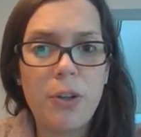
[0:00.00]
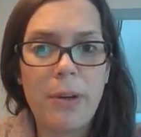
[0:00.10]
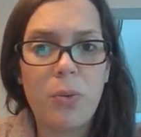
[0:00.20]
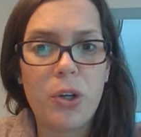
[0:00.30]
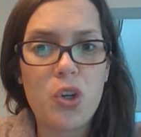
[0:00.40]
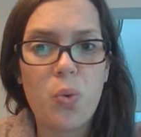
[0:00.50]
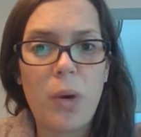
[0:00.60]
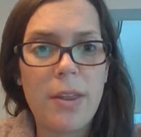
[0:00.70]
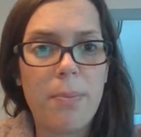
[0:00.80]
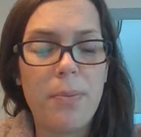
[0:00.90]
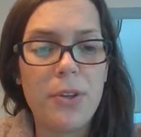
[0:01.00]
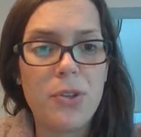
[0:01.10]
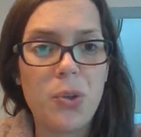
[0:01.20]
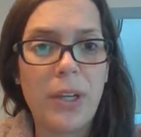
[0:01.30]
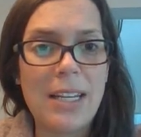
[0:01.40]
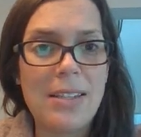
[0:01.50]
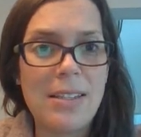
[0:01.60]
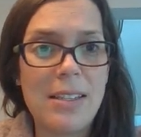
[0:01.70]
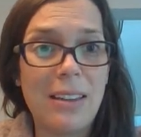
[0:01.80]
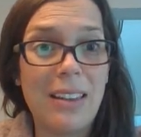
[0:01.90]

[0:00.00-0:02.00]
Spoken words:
No matter which way the suitcase is